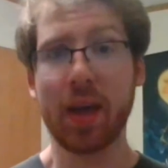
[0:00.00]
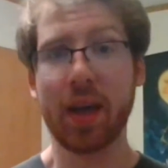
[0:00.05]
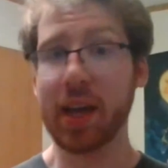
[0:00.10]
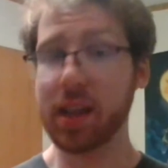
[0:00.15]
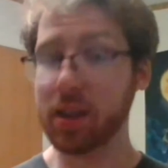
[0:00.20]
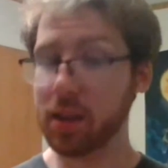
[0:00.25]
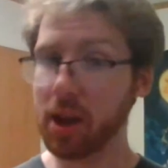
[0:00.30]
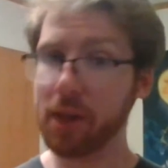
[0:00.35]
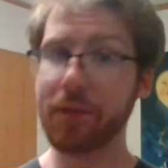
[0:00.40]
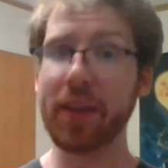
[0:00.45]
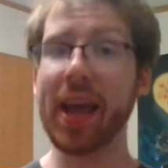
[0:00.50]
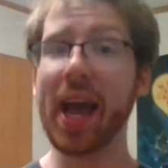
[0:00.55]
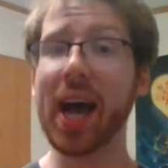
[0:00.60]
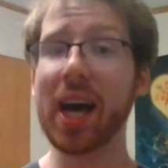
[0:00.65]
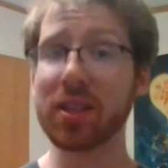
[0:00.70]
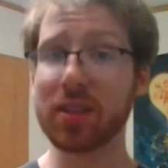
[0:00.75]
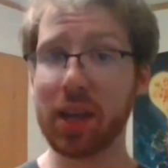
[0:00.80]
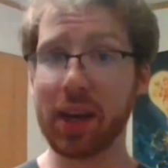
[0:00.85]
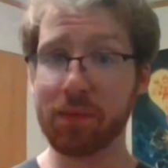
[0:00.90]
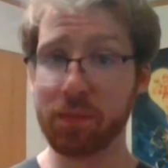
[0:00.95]
It definitely
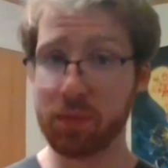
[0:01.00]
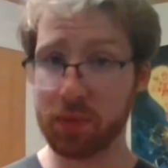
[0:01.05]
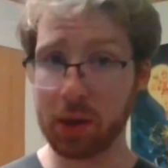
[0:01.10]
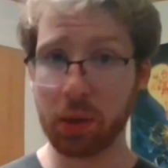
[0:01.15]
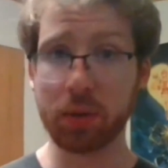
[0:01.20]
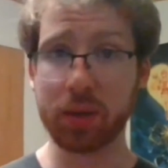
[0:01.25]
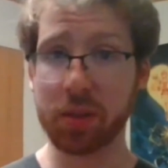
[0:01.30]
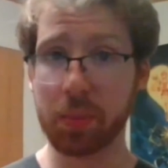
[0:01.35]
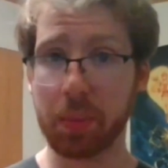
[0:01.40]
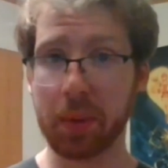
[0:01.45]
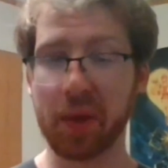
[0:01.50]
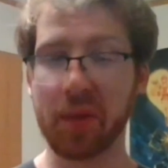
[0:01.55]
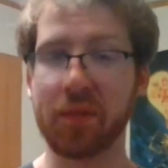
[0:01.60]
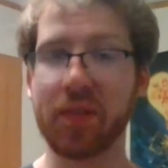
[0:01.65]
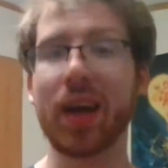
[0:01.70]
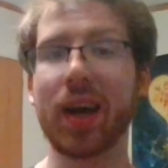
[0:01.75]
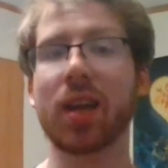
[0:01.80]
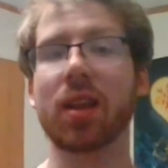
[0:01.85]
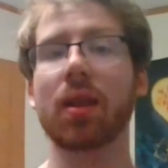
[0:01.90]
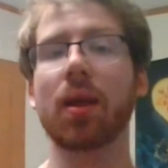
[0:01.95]
has a noticeable
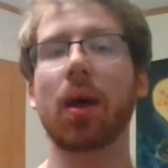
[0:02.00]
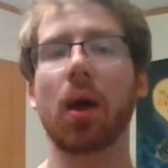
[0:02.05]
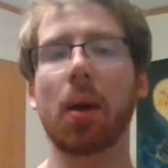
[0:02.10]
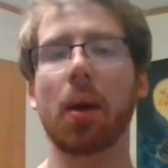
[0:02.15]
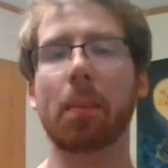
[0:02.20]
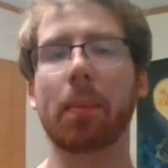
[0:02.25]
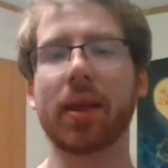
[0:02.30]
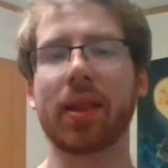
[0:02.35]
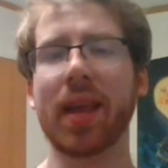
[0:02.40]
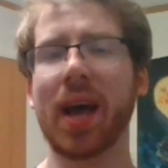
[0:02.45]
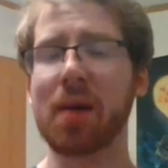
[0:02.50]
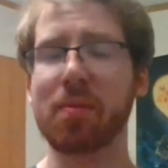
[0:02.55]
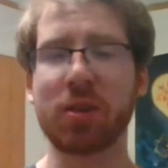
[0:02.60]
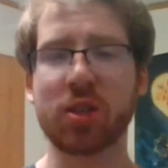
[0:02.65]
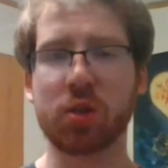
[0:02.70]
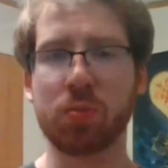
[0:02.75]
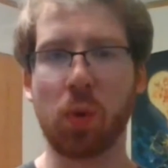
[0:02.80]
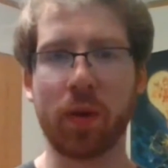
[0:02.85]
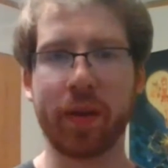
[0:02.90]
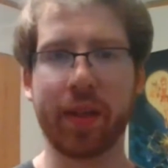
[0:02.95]
effect, but not
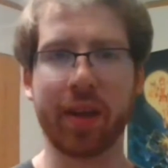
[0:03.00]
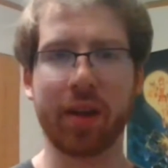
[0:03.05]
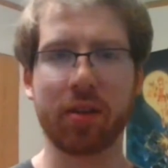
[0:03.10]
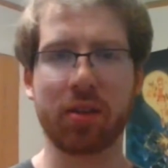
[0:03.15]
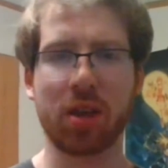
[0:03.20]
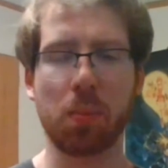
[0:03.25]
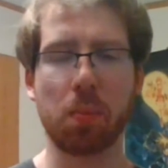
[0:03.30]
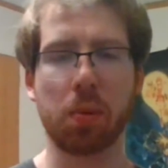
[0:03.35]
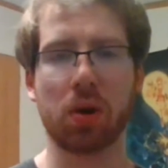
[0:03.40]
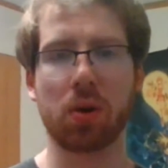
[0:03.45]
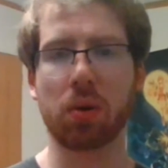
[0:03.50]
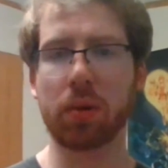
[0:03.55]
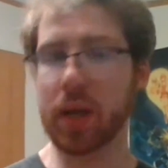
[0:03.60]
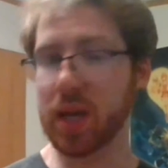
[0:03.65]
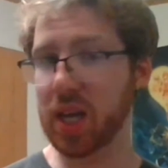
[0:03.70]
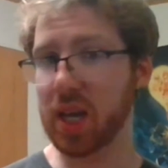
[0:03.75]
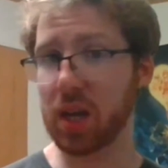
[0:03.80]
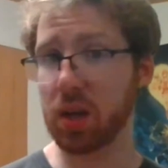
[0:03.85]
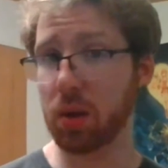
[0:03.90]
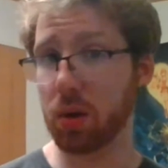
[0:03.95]
much more than your typical
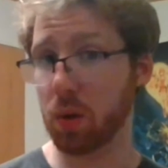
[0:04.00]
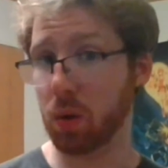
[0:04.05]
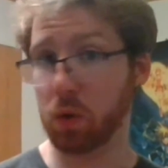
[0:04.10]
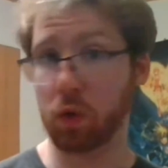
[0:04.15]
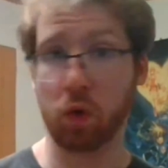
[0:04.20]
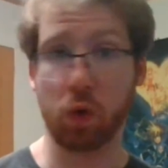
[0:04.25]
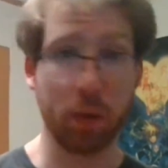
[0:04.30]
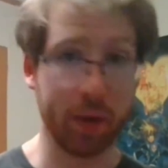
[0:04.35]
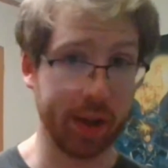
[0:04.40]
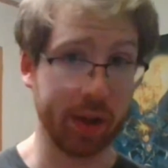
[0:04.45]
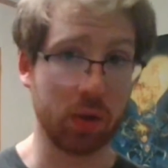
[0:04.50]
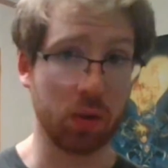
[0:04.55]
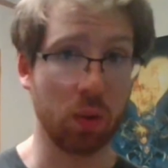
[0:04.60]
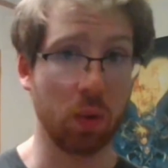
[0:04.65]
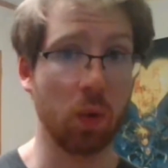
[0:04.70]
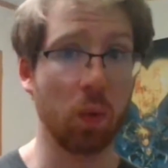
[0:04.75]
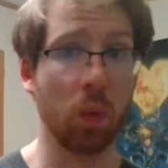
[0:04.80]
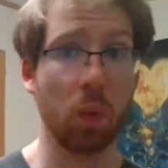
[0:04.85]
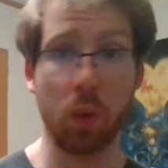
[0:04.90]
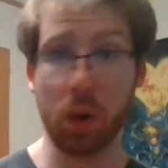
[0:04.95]
heal or
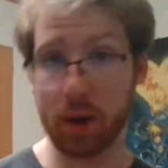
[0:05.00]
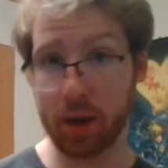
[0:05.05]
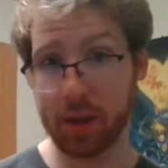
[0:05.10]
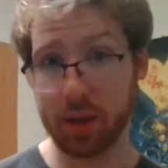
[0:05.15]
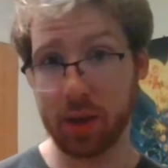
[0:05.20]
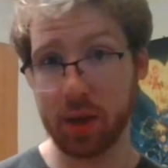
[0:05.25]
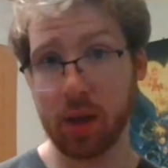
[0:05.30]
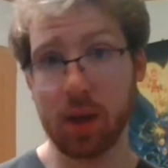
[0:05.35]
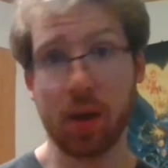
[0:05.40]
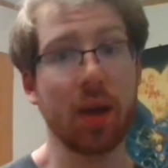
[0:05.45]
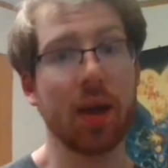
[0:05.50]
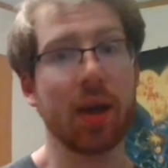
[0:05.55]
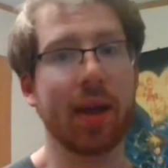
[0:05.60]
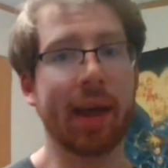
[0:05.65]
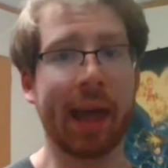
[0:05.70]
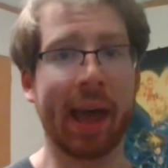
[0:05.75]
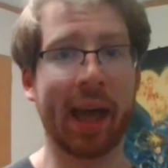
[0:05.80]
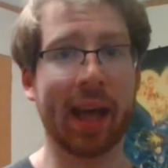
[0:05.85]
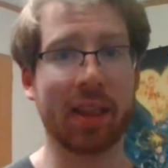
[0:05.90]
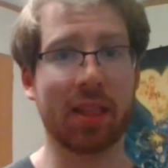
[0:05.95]
critical would
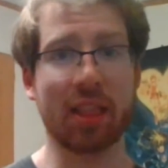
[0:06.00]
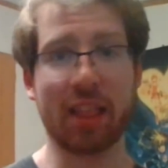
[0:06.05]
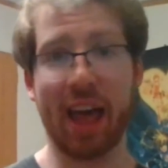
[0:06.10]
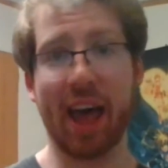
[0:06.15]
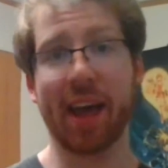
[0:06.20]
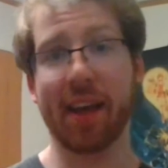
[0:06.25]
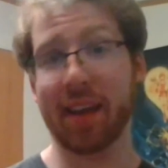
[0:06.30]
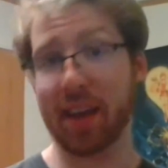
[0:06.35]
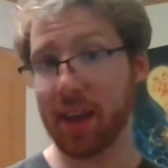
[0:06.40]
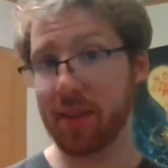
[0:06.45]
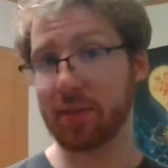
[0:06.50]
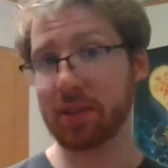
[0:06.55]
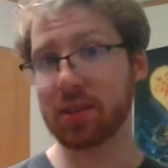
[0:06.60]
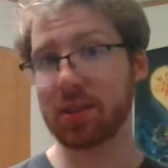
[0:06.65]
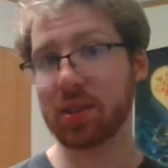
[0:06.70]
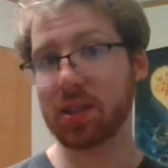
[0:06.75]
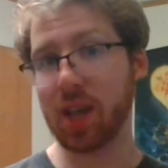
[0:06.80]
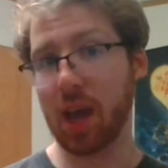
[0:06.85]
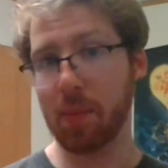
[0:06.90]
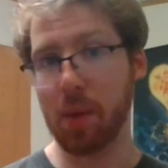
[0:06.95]
at that given
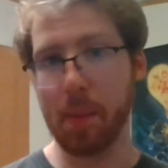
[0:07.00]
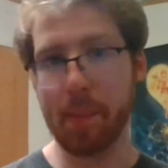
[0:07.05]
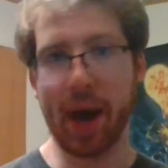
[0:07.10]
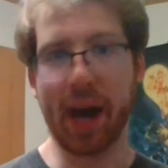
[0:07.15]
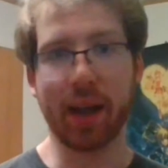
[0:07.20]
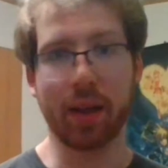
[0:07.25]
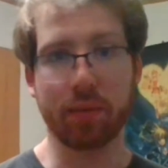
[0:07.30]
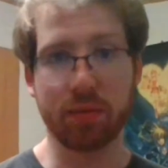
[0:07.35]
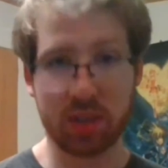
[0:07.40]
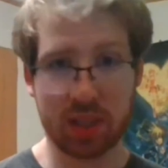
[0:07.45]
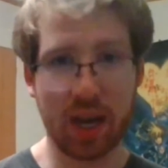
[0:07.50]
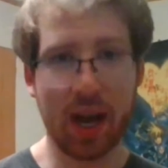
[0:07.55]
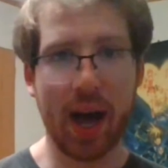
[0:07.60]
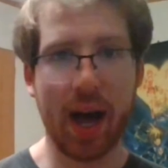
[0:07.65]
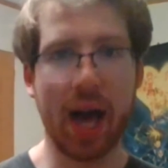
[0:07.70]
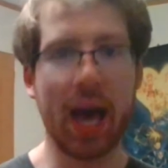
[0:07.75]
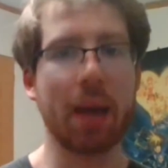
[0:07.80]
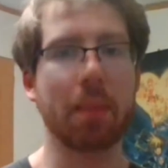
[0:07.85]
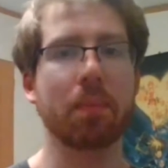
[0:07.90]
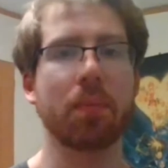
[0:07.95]
same amount of
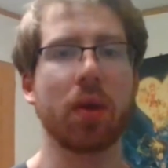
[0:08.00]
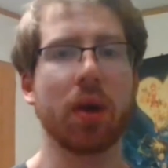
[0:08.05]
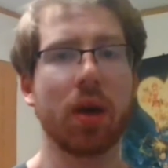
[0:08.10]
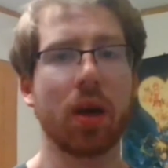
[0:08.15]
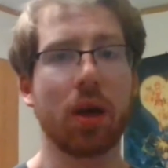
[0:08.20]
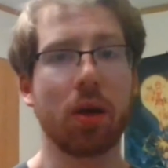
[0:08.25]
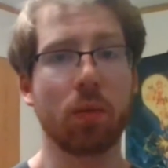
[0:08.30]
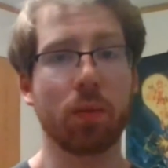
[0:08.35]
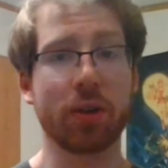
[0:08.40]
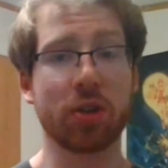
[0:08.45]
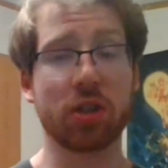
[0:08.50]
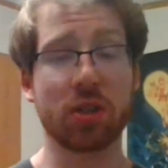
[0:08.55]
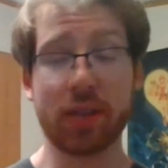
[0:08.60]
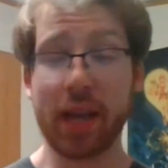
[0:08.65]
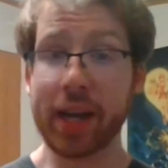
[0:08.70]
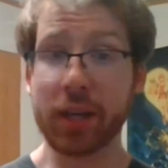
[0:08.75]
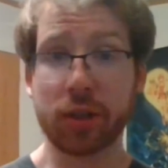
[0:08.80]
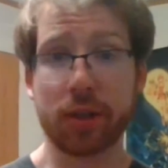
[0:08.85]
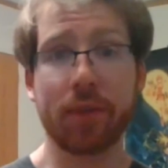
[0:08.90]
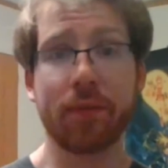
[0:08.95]
time, which is
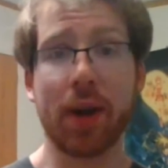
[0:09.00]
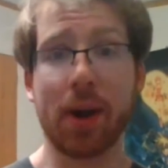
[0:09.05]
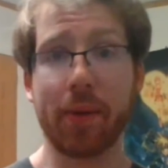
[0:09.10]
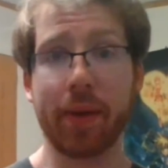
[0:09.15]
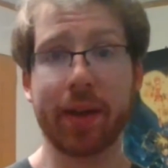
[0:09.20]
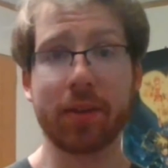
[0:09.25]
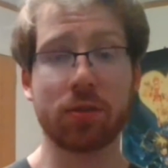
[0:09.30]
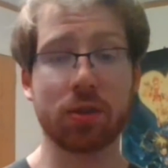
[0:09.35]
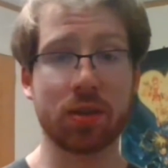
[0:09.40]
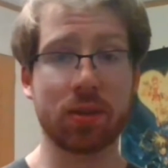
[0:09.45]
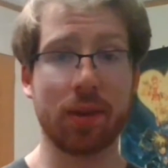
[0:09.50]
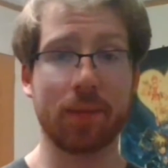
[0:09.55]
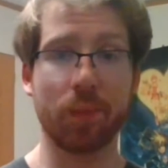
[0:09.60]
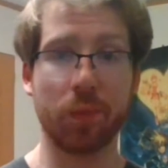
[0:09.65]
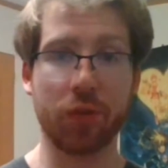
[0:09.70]
actually very interesting.